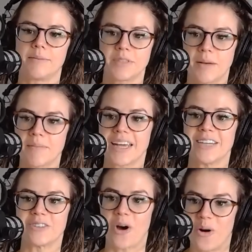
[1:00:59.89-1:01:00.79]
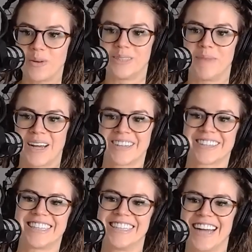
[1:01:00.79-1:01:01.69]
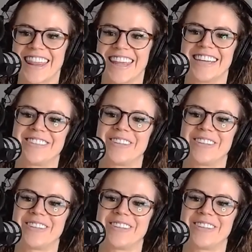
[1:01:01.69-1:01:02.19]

Something is always better than nothing.